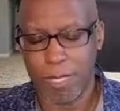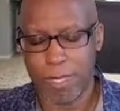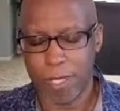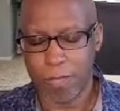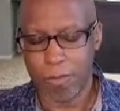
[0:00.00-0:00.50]
we
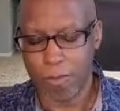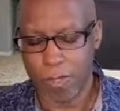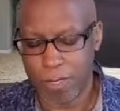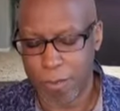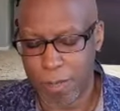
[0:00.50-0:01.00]
thank you for
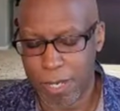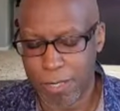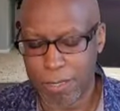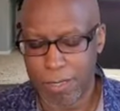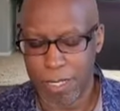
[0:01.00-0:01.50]
the
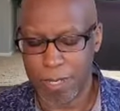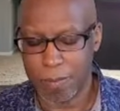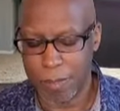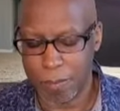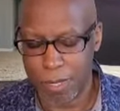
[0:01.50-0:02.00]
deposits that
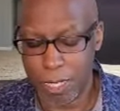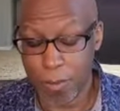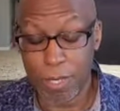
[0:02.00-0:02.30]
have been made.